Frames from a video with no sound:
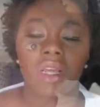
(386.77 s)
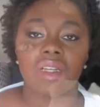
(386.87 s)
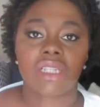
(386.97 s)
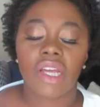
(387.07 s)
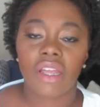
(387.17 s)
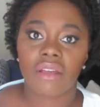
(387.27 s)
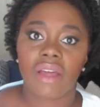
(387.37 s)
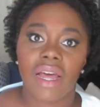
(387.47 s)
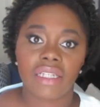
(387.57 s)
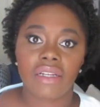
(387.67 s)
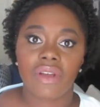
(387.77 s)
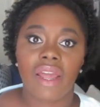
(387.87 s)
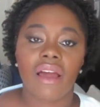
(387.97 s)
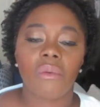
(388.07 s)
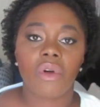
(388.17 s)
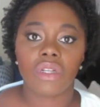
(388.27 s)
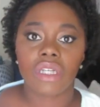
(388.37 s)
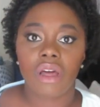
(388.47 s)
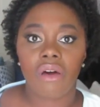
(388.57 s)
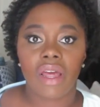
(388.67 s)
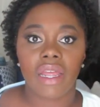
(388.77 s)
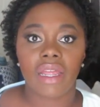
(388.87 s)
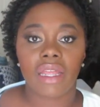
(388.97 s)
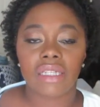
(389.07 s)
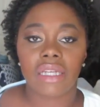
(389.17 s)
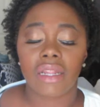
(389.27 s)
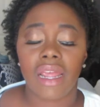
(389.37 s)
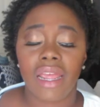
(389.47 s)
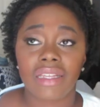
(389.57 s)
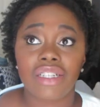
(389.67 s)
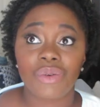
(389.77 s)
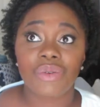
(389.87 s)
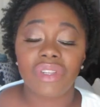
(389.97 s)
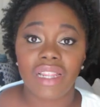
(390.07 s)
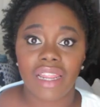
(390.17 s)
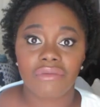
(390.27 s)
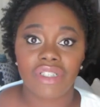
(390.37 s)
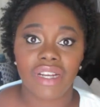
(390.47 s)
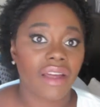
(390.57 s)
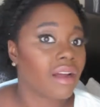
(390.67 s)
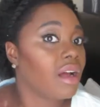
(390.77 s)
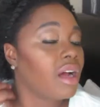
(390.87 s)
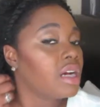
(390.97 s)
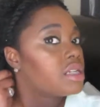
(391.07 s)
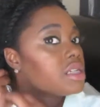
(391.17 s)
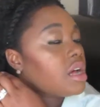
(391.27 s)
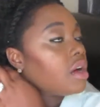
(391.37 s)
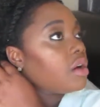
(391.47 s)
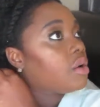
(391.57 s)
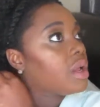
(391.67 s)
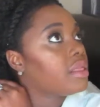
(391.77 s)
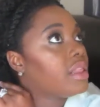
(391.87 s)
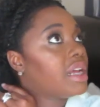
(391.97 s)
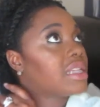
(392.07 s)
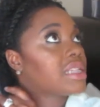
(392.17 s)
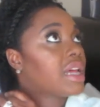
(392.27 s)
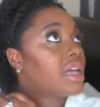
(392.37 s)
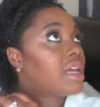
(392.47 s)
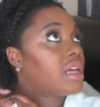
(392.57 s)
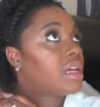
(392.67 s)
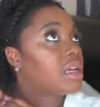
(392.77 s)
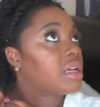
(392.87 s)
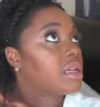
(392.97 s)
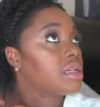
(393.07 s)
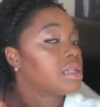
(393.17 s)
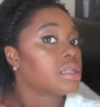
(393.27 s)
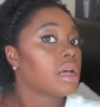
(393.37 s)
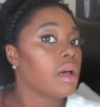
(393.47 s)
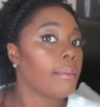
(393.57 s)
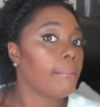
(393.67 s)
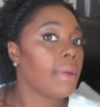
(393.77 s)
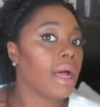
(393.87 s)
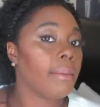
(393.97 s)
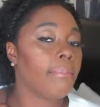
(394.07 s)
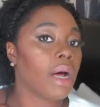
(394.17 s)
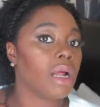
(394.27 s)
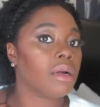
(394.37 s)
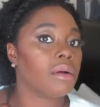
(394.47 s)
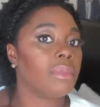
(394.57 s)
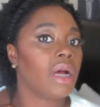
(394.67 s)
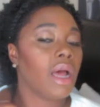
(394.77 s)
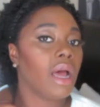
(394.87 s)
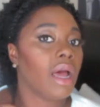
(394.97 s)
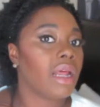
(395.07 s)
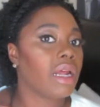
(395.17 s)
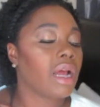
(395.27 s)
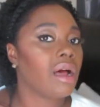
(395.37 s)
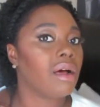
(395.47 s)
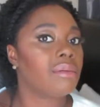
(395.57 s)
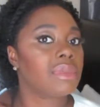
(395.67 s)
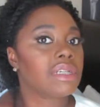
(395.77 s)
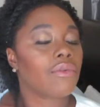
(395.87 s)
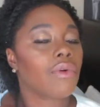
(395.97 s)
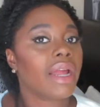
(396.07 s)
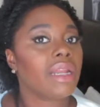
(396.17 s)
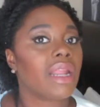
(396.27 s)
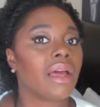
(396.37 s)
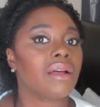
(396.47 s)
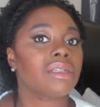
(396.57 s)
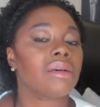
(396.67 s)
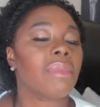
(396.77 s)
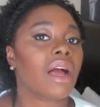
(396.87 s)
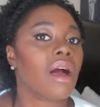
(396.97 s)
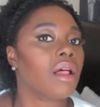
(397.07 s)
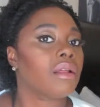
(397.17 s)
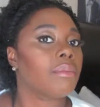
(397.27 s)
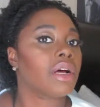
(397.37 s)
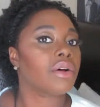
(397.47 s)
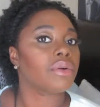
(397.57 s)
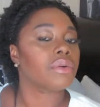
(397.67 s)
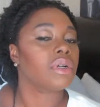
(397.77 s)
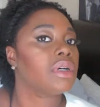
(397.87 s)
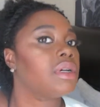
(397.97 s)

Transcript: So yeah, you guys, so now I'm going to go ahead and get to, into the length check. So this is my bottom, and it comes right down to my collarbone.